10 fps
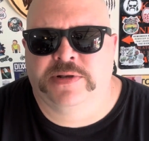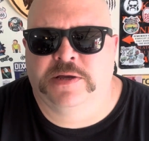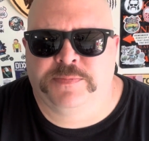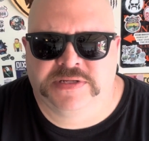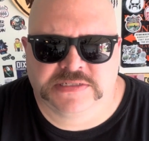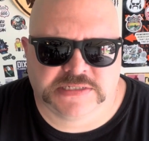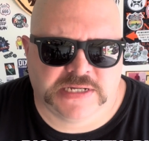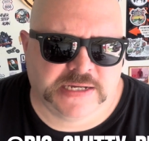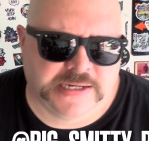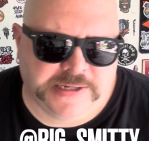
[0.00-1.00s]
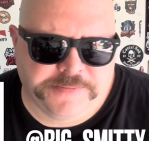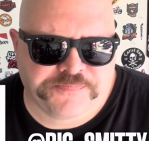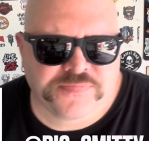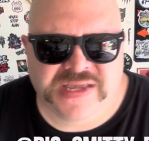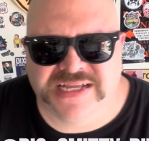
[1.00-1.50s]
up is
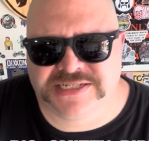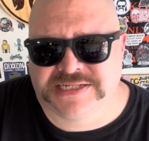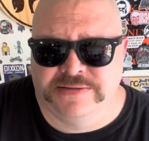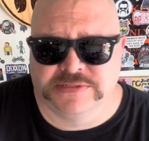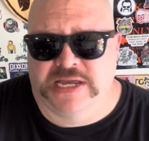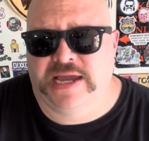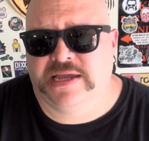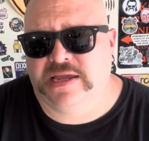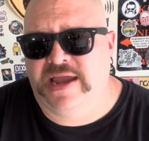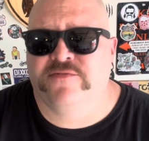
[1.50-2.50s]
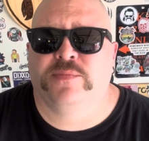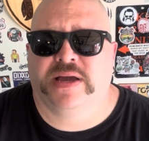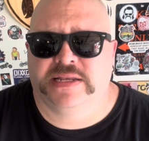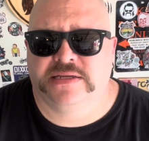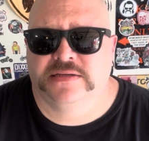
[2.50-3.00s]
it seems like
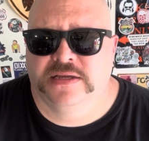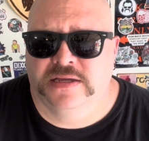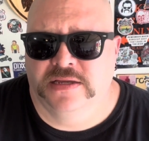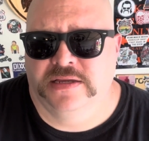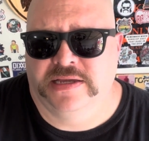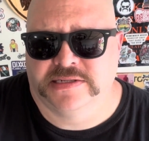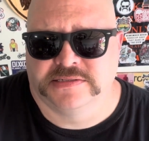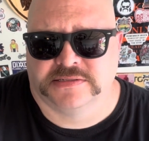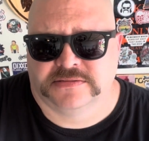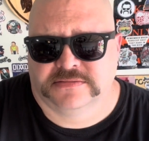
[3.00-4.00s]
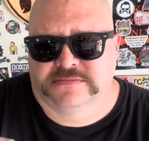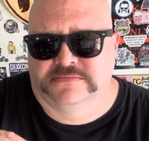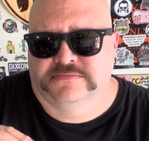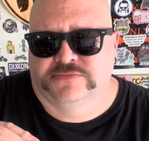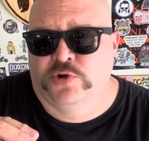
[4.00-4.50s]
everybody is
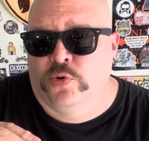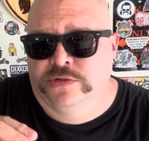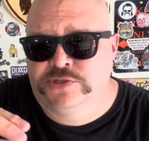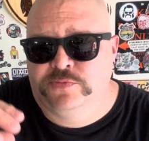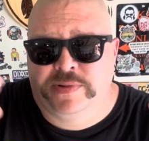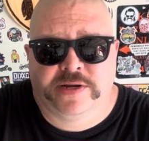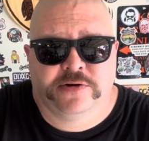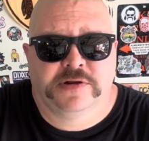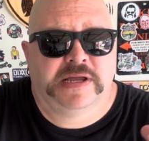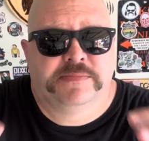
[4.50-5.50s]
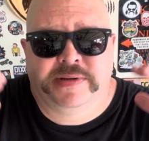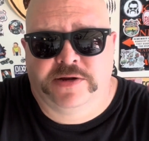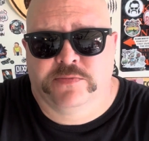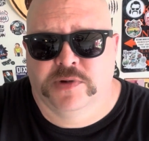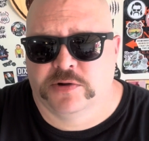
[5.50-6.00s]
going to bigger and
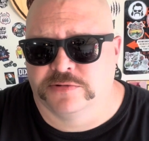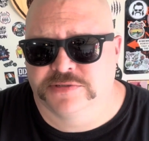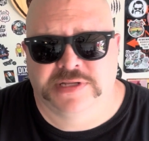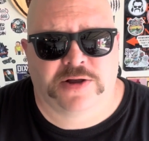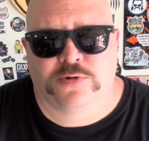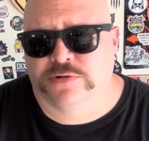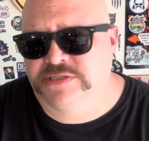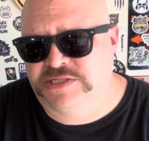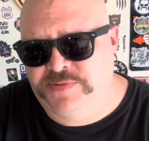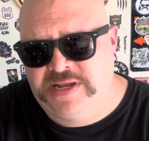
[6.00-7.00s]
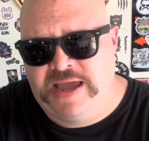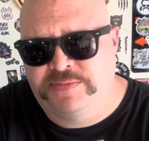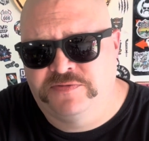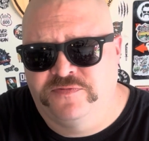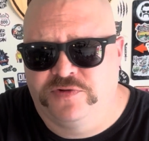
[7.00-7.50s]
bigger motors. Now, of course, that's been
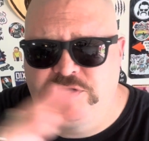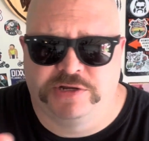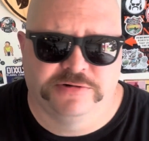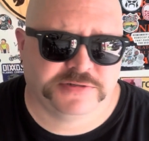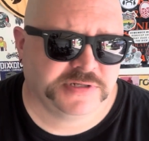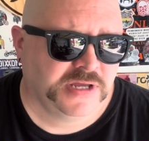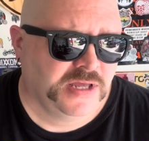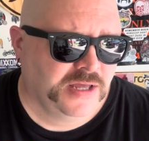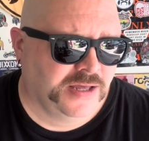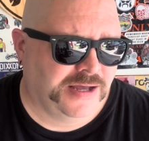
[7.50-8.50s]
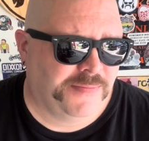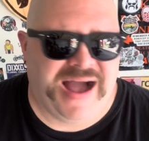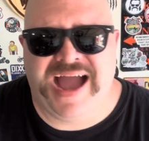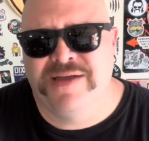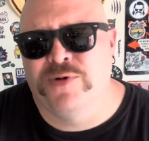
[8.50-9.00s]
happening for years.
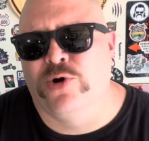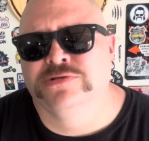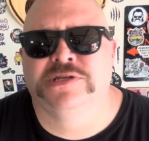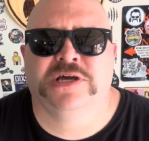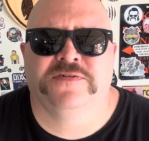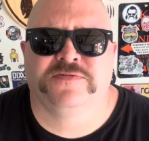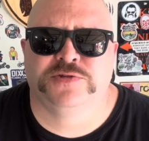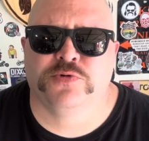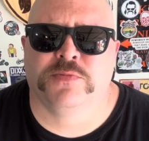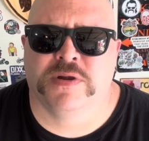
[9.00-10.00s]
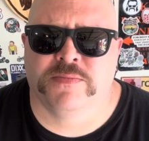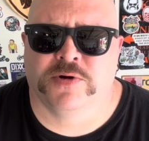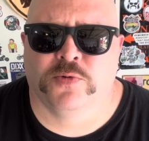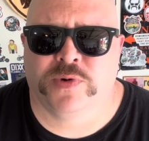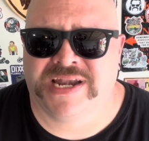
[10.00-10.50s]
I am old enough to
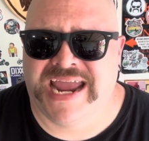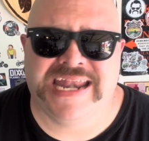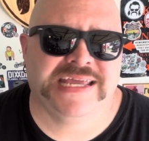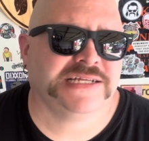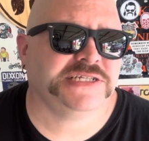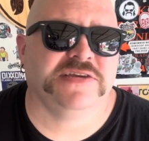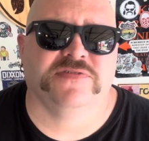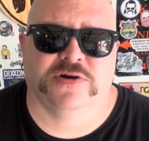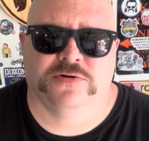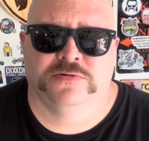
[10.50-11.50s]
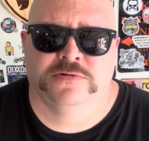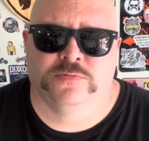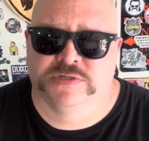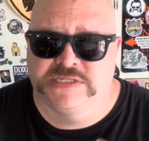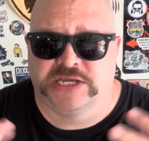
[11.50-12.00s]
remember when an 80-inch Evo
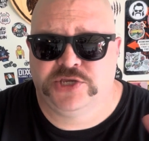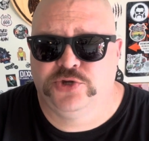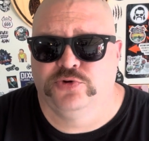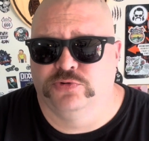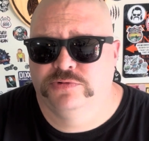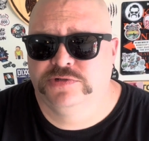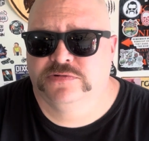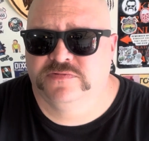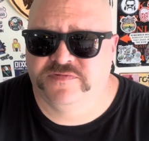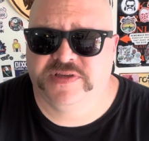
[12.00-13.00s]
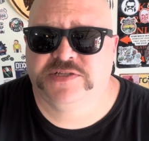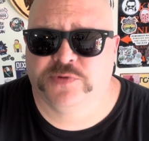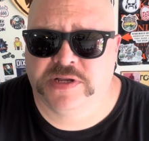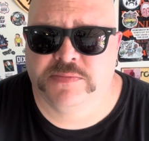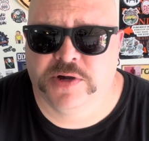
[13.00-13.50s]
was a huge
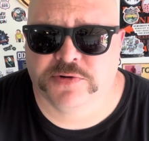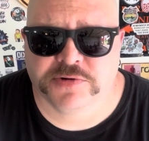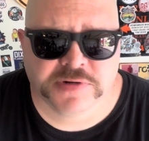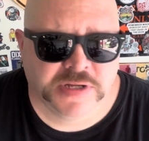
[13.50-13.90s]
V-twin motor.